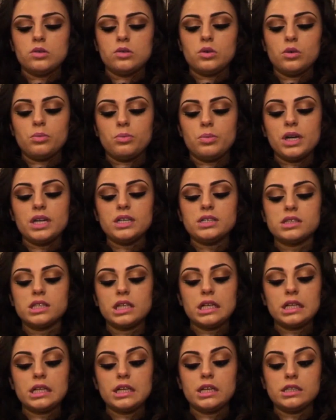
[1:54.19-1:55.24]
Well,
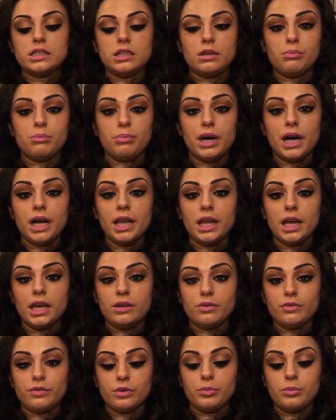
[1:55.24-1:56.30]
basically I did
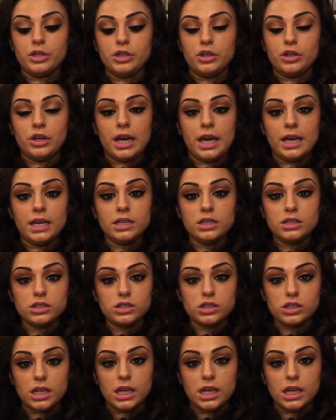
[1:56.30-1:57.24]
ballet from a young age,